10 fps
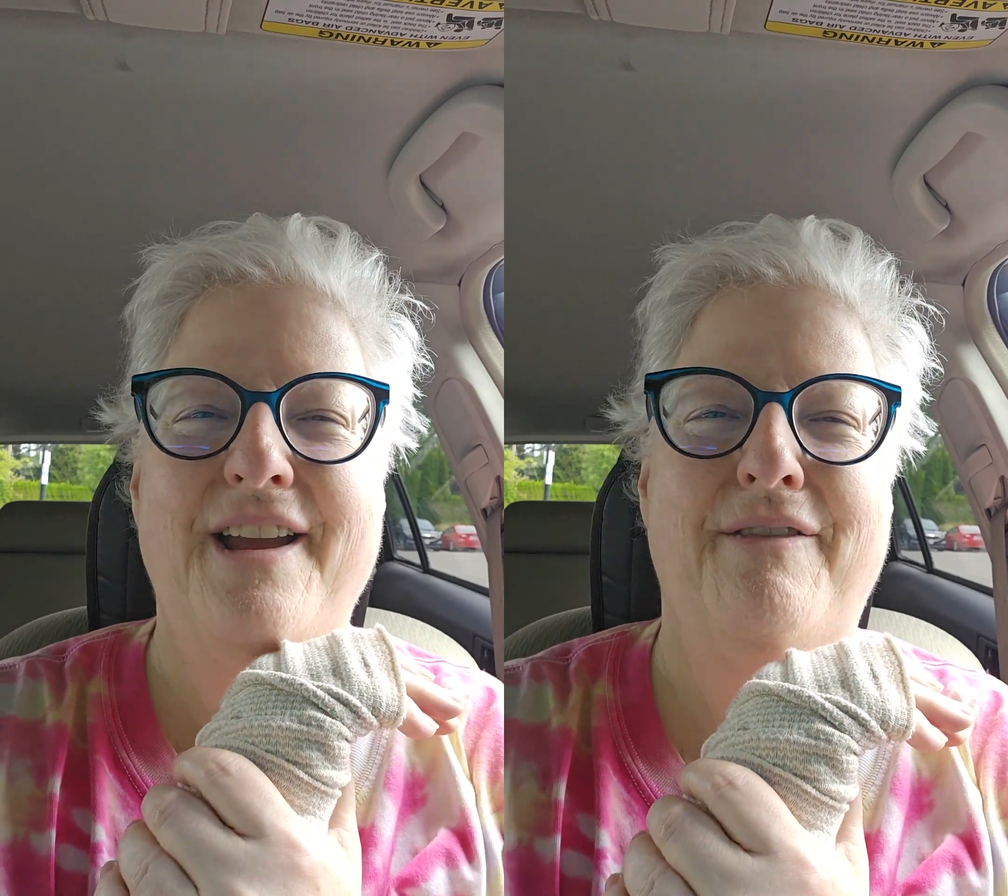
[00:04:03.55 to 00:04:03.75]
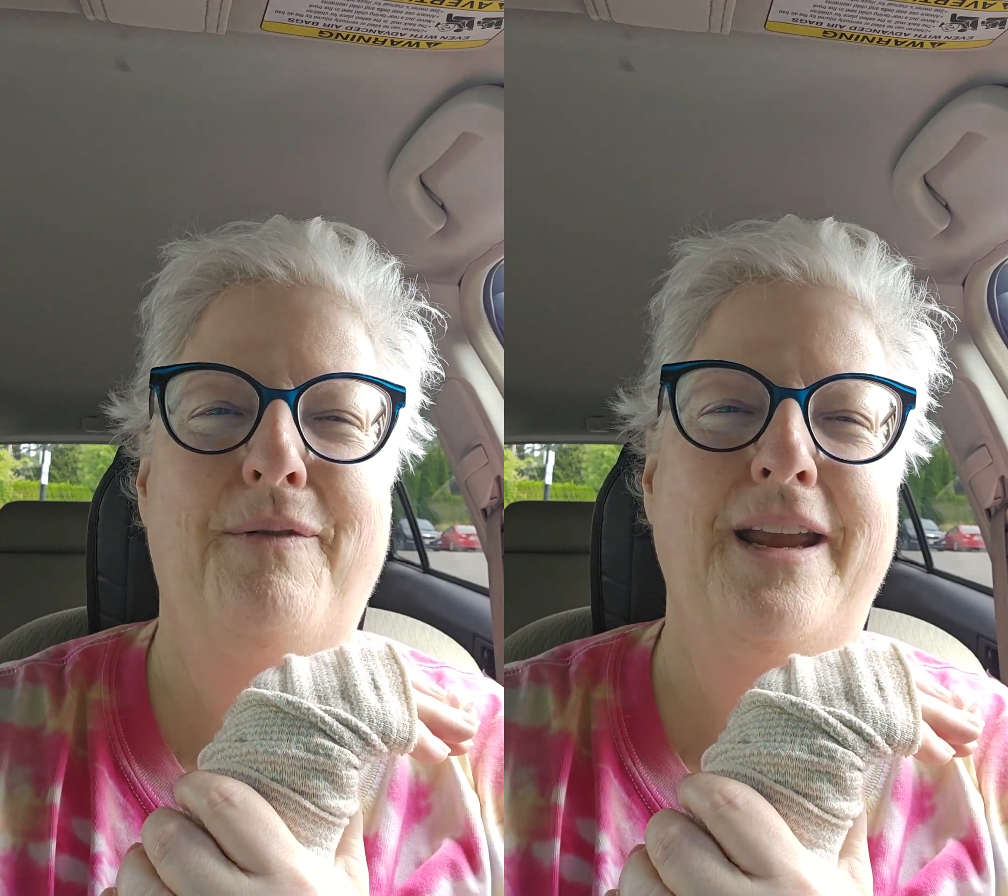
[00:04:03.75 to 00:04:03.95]

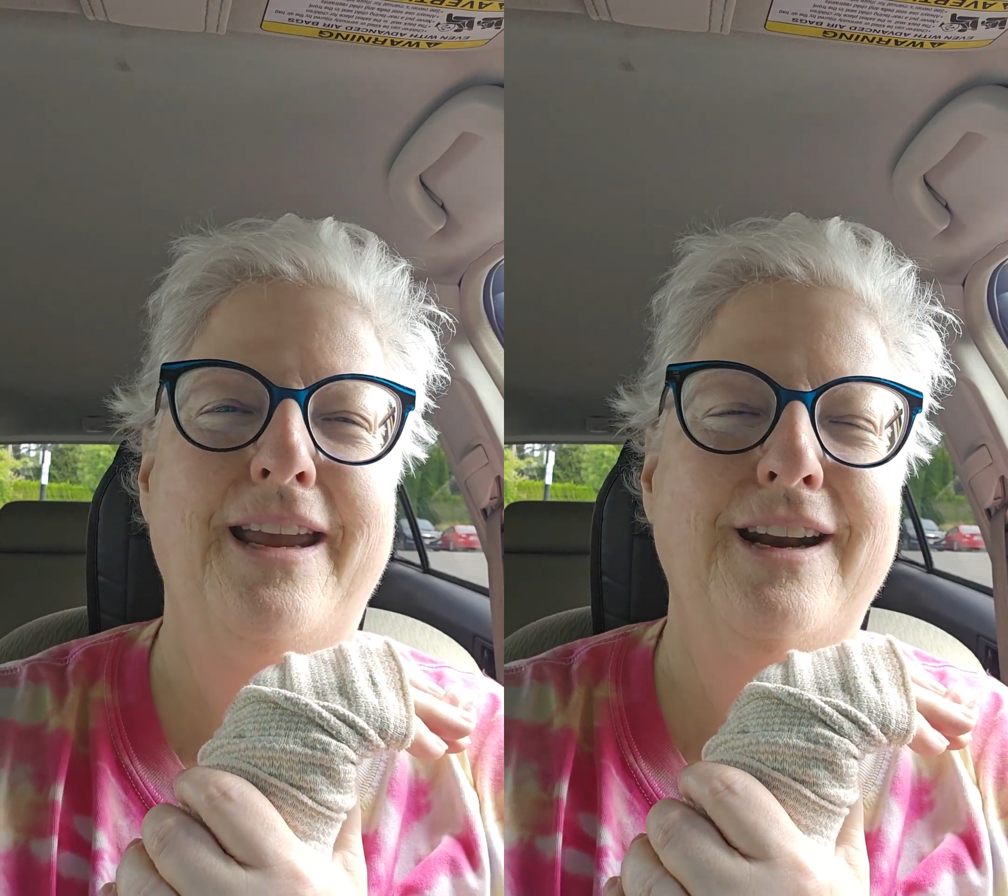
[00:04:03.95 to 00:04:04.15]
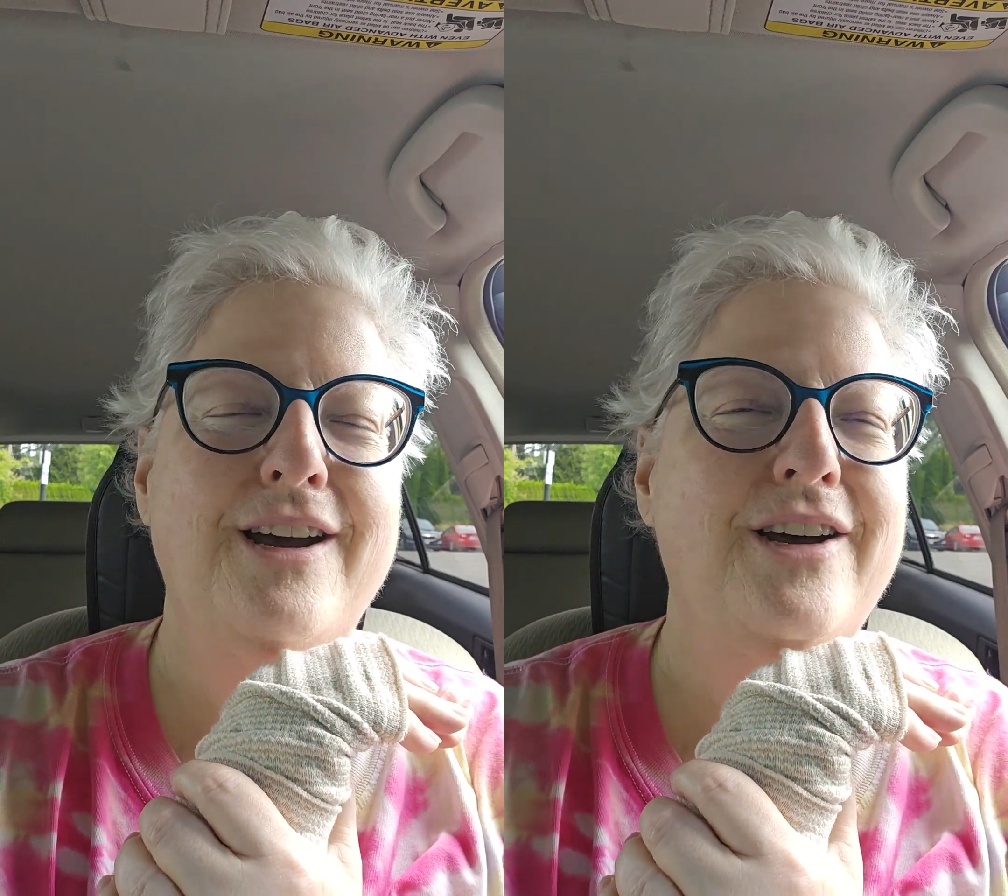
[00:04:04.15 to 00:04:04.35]
If we
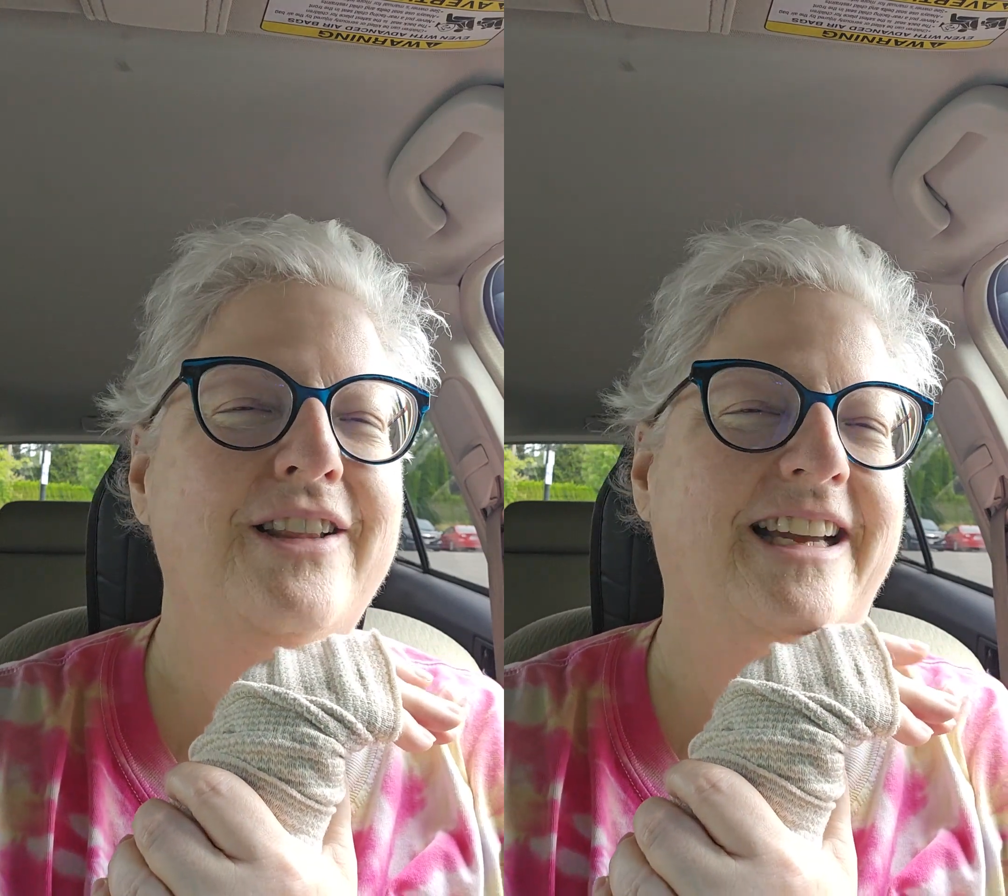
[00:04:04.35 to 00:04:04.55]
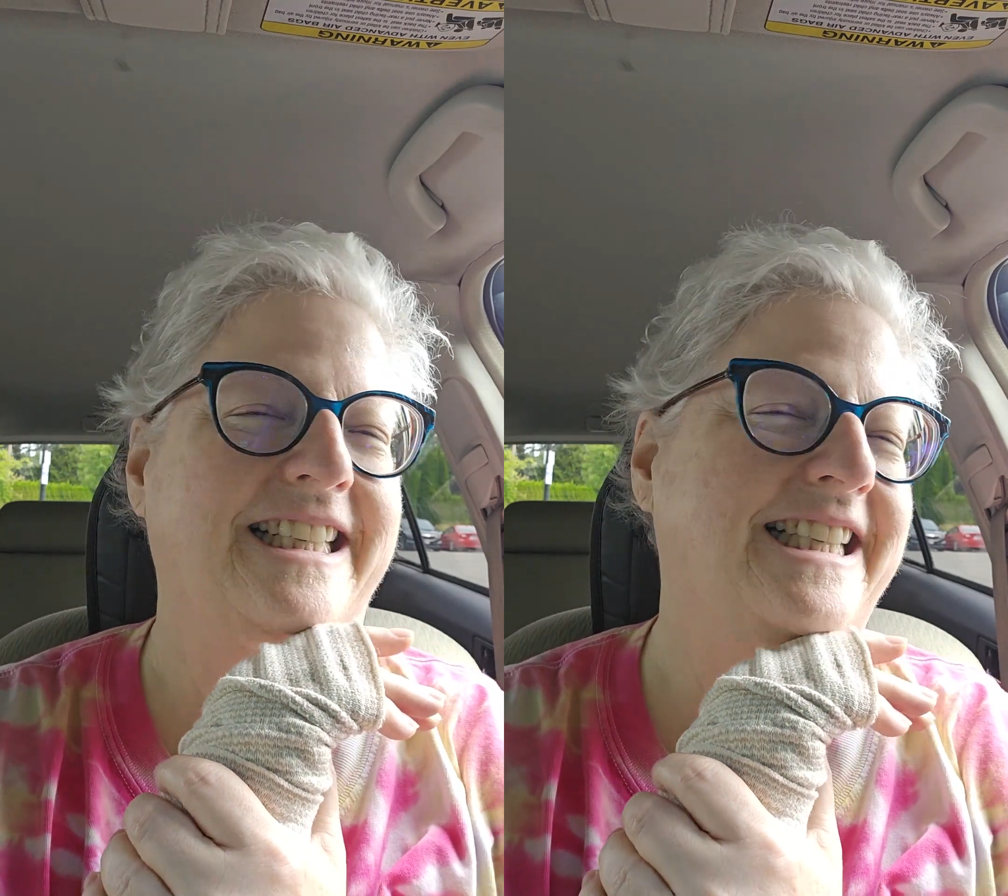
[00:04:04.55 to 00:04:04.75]
could
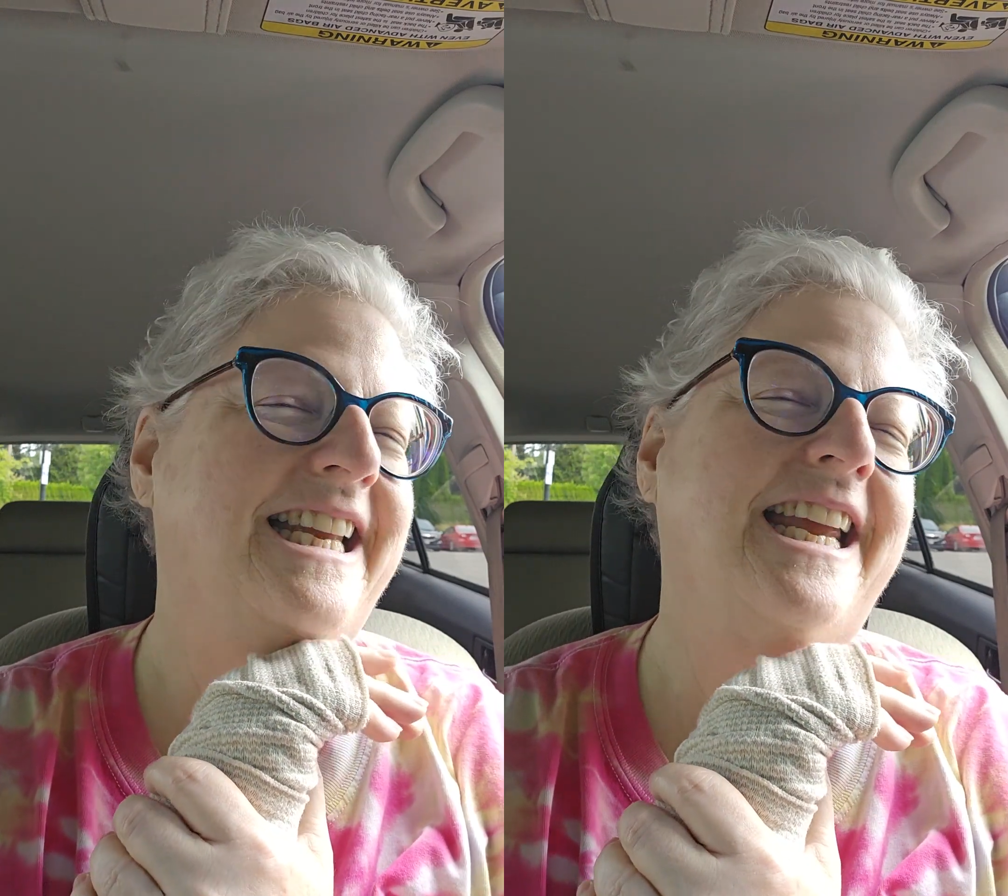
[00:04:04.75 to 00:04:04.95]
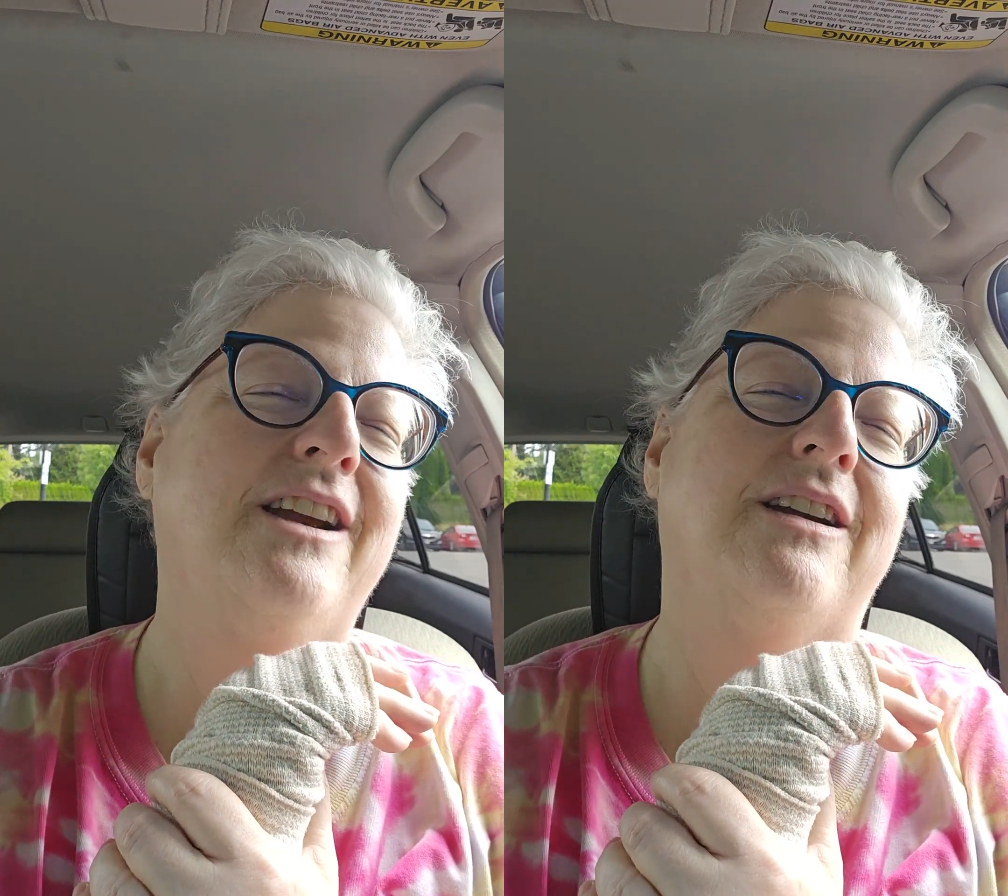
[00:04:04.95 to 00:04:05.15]
all like
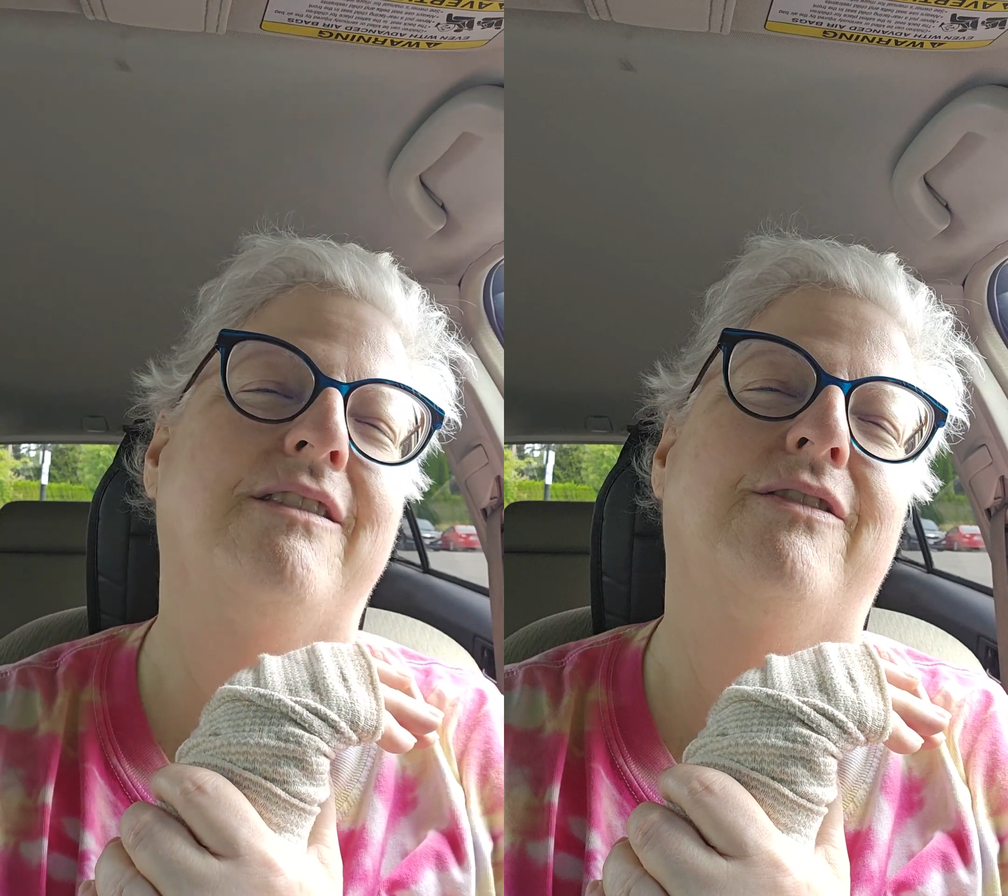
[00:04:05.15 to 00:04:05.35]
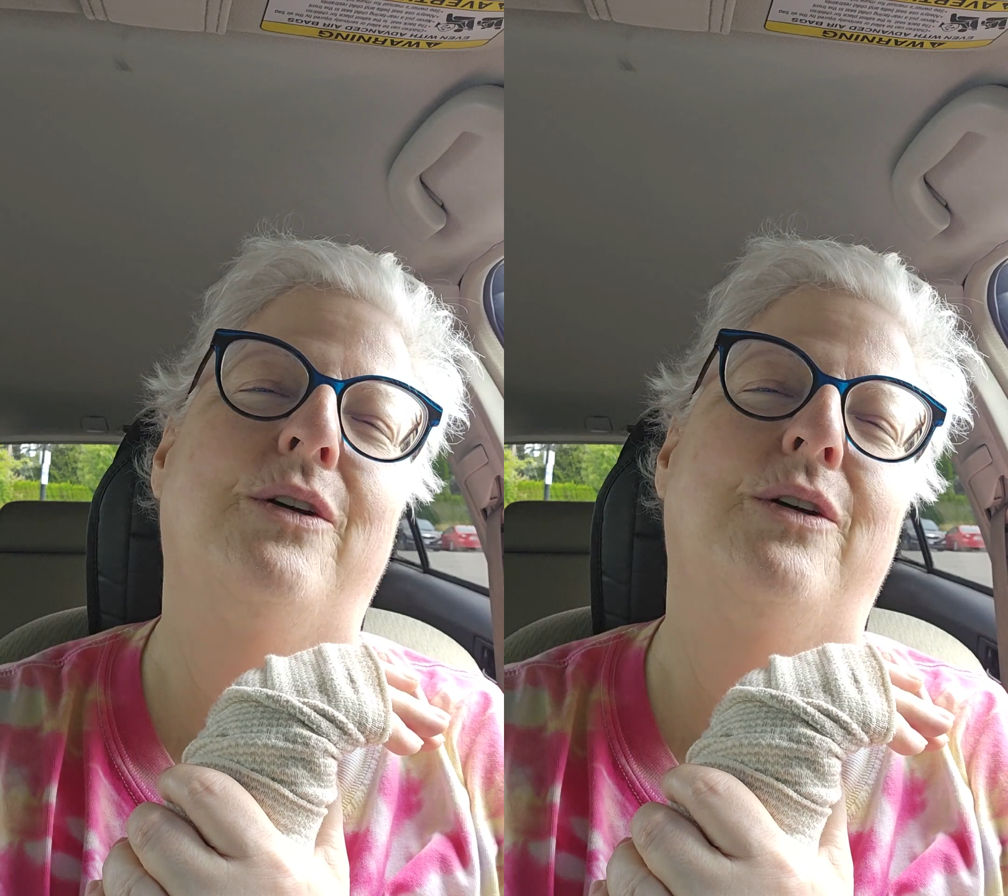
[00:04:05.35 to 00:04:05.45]
sit here and